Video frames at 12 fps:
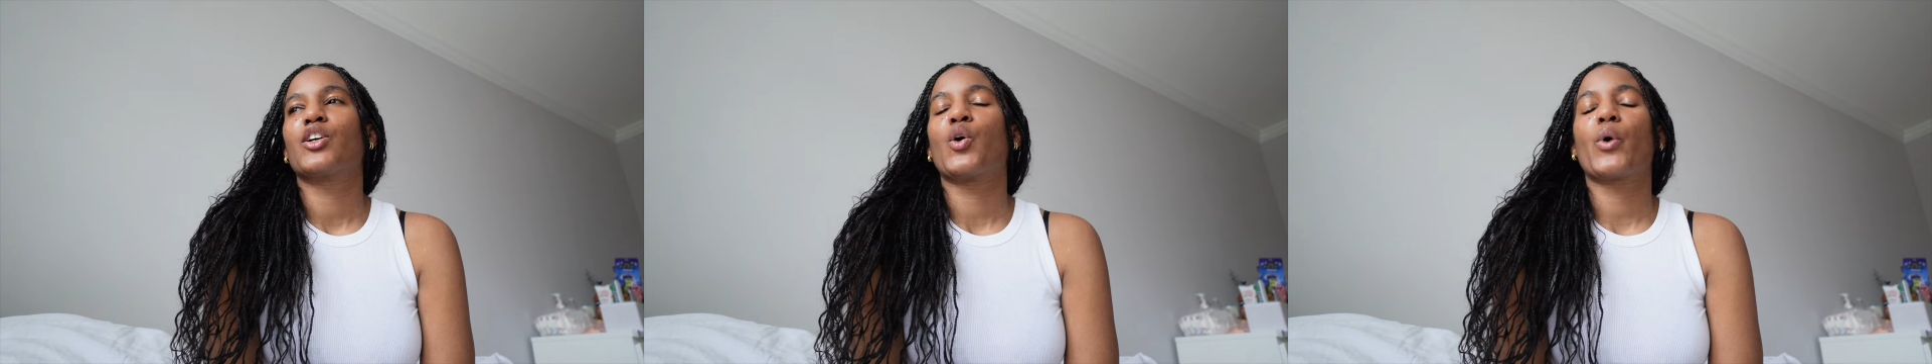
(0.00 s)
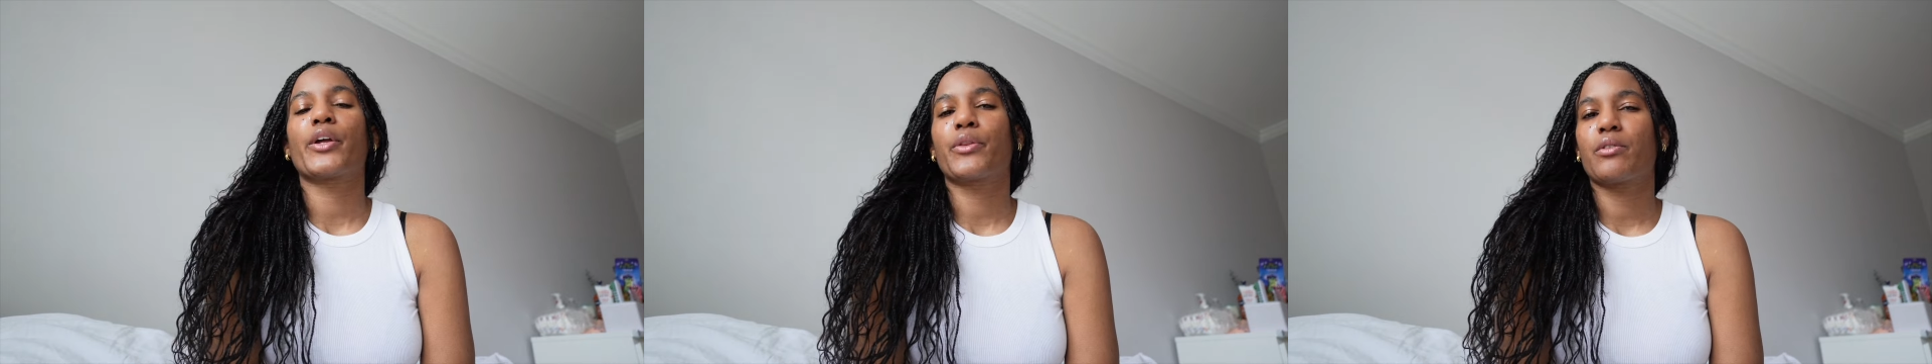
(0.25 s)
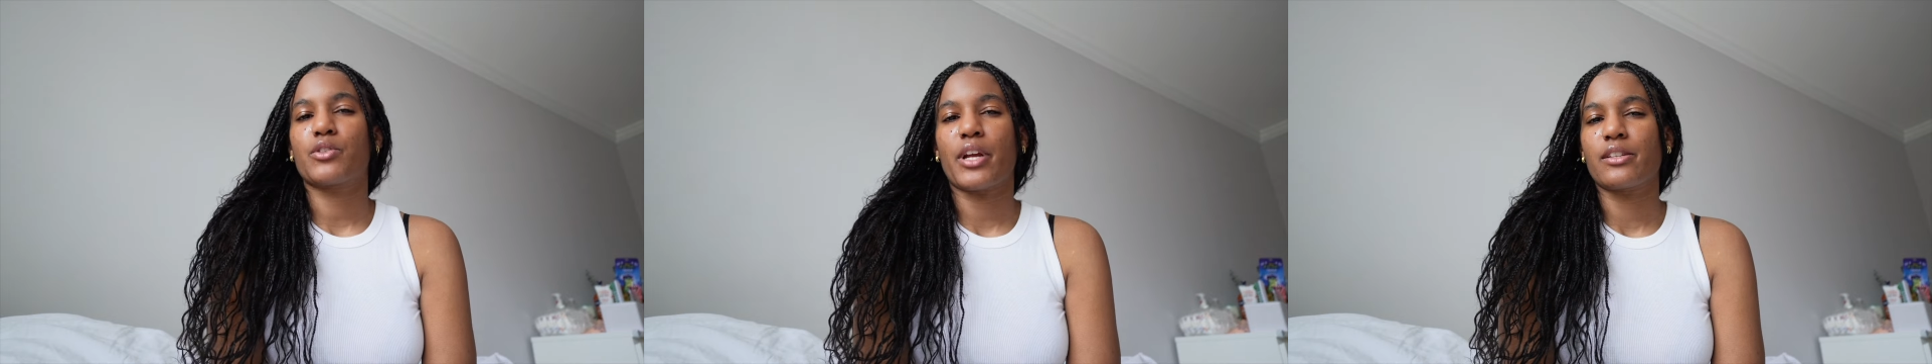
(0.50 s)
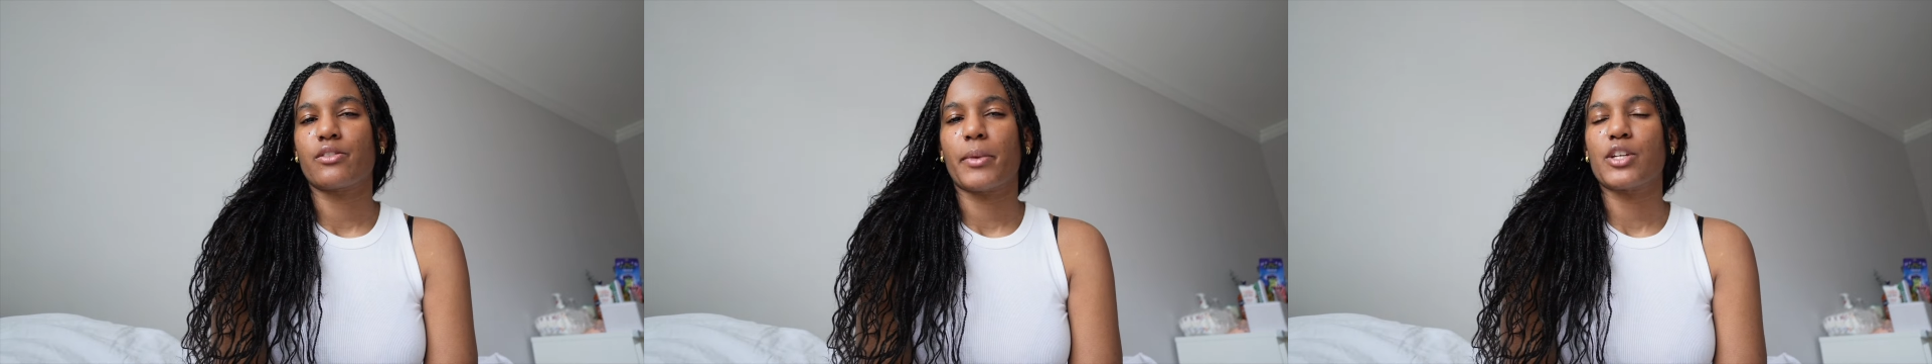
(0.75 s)
going through a
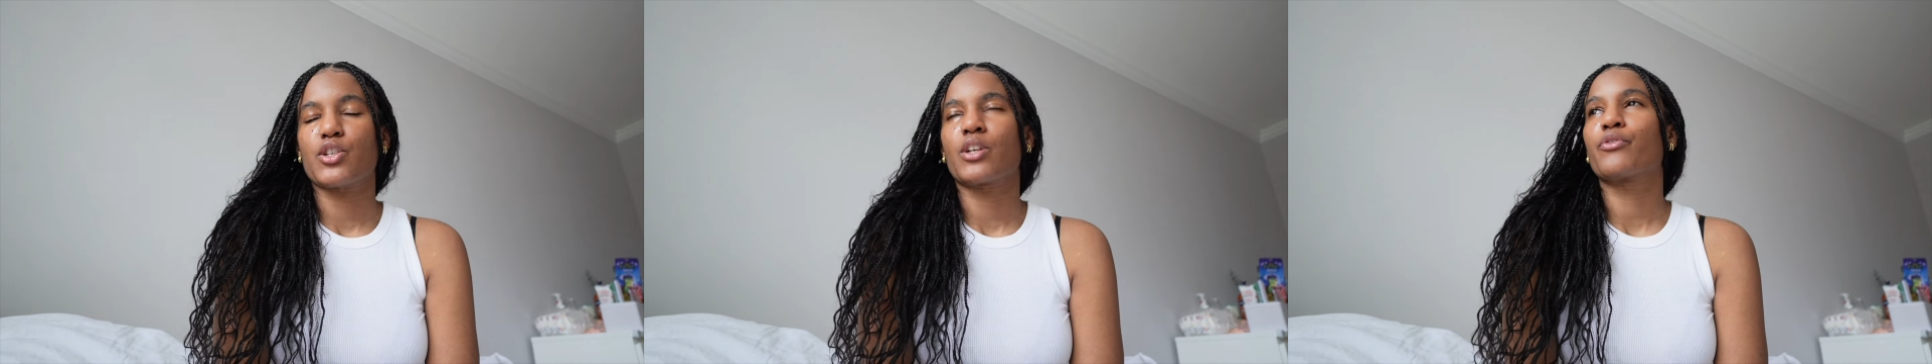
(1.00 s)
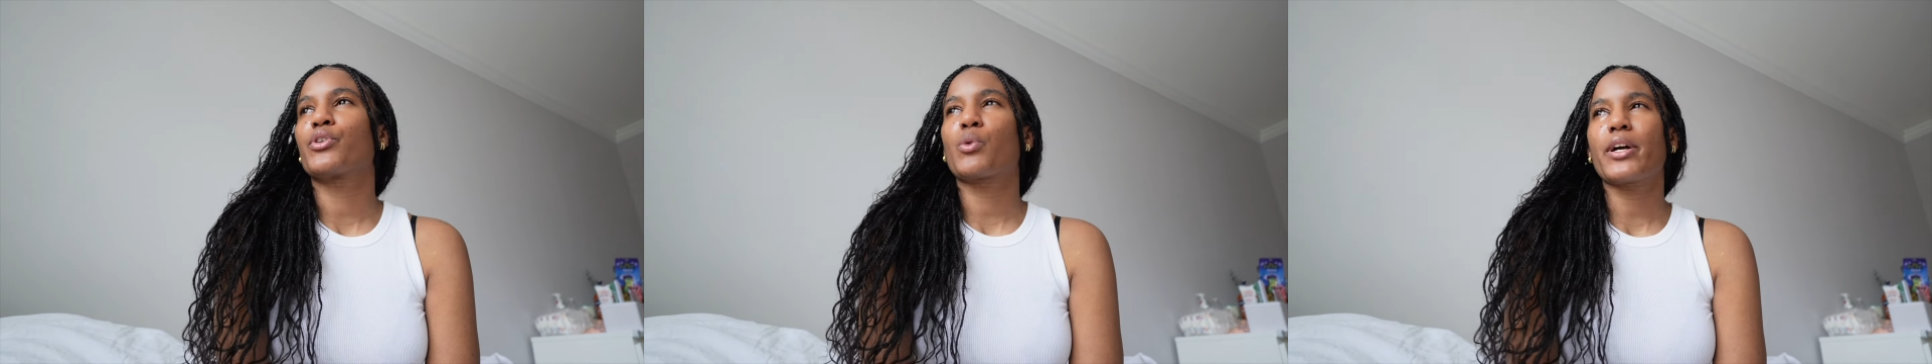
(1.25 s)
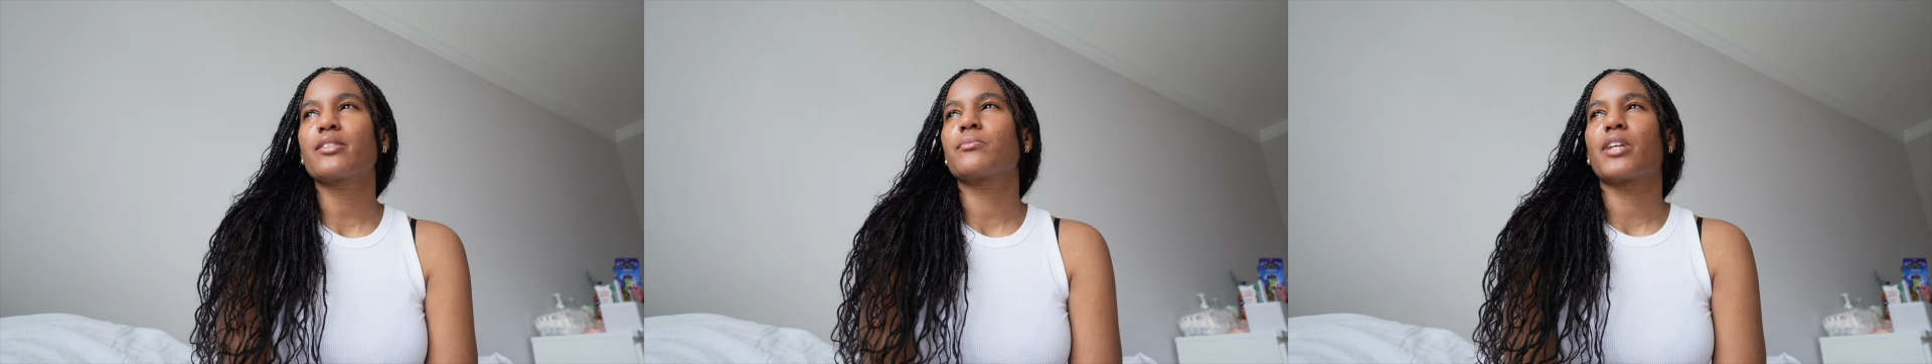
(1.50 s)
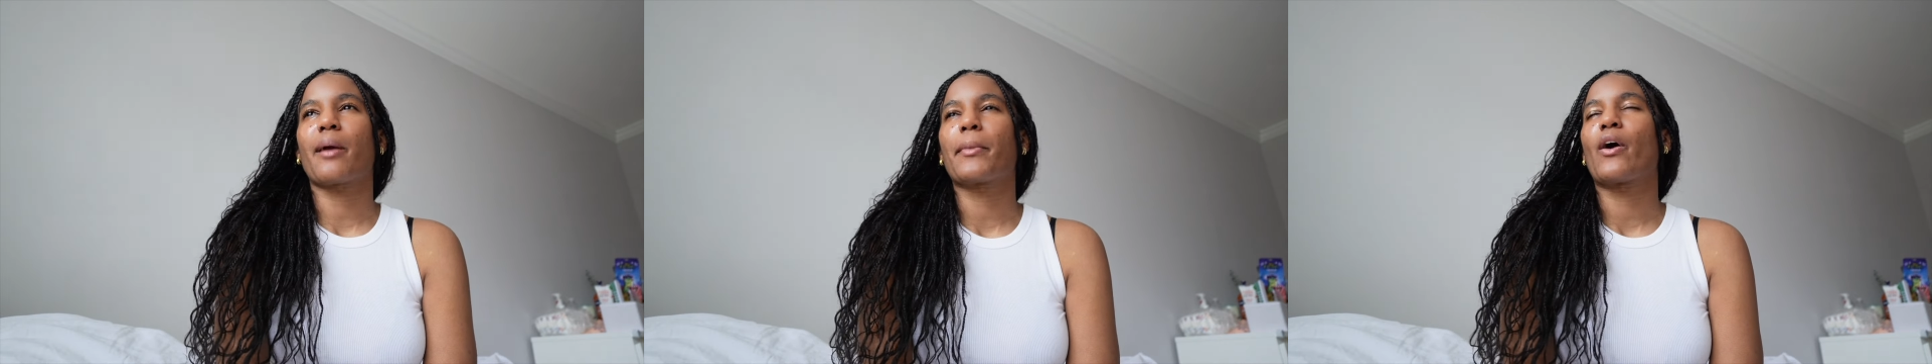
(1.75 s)
transformation for quite some
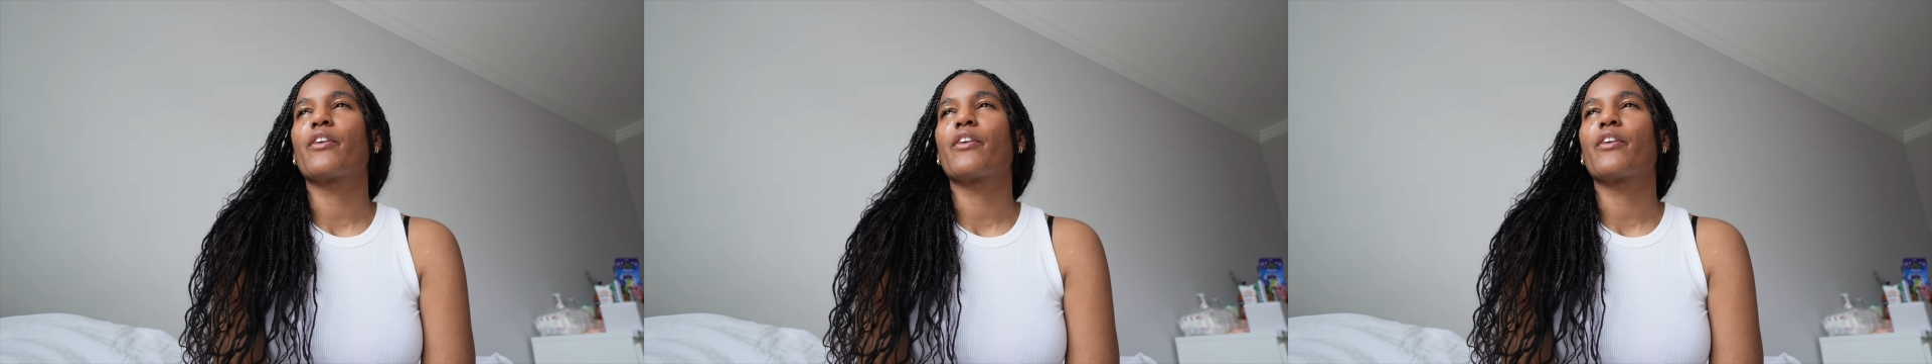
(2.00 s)
time now.